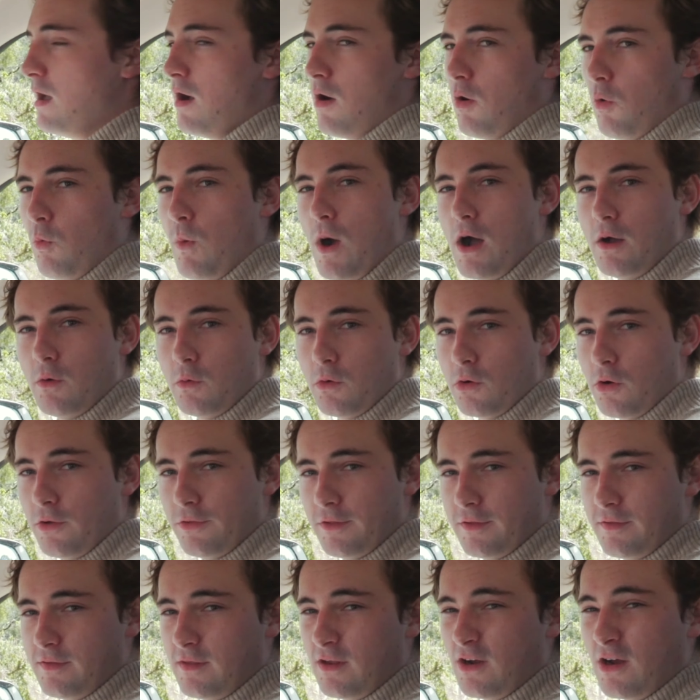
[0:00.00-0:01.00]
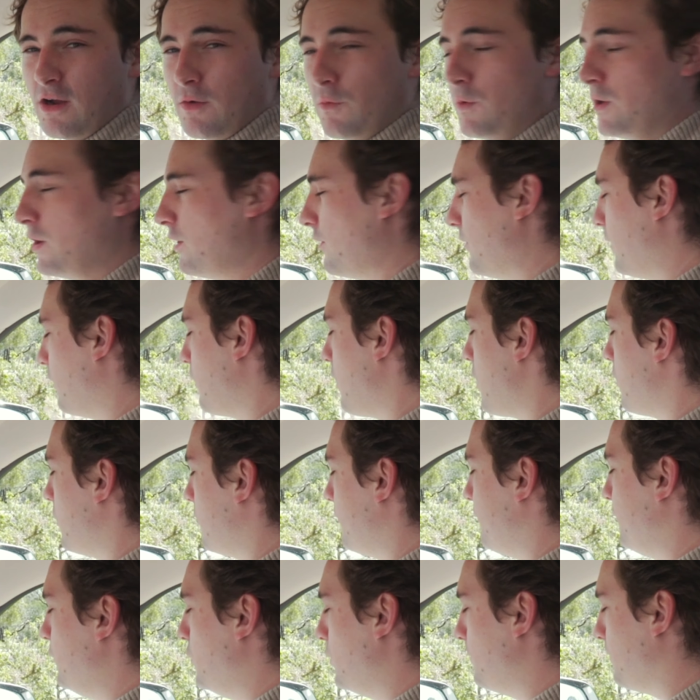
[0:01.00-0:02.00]
While we're on the steering wheel, there are a
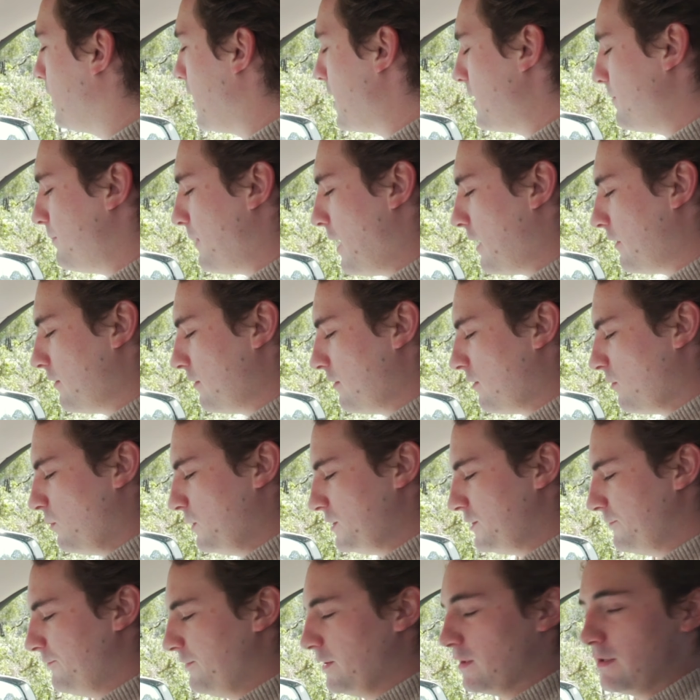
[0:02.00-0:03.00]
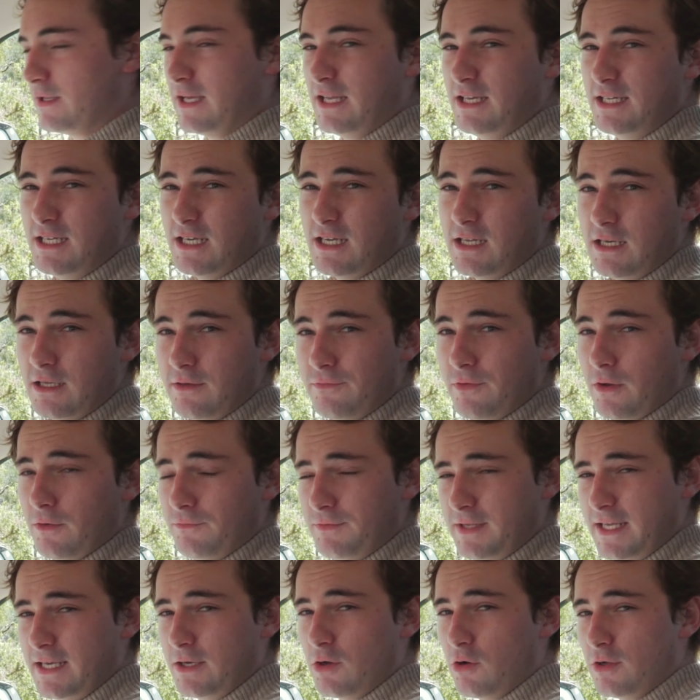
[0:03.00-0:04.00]
few blank buttons which feel indicative of
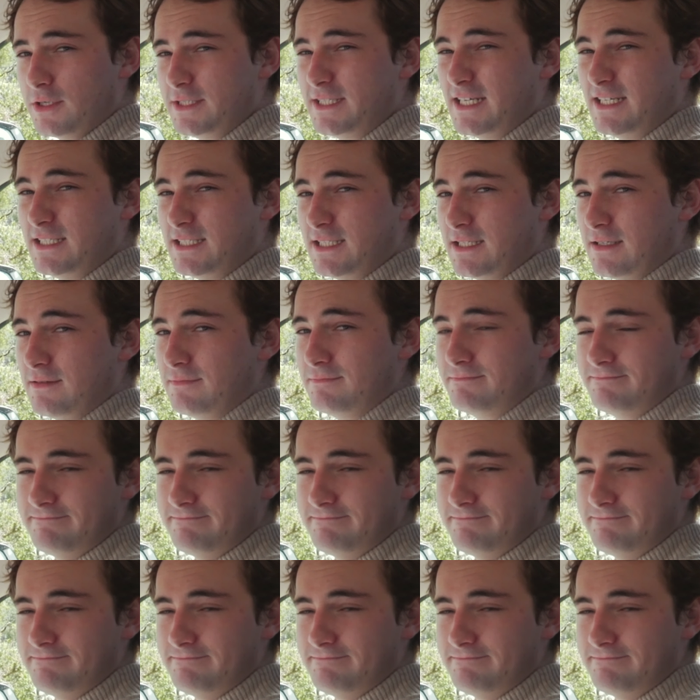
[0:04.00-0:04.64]
decontenting.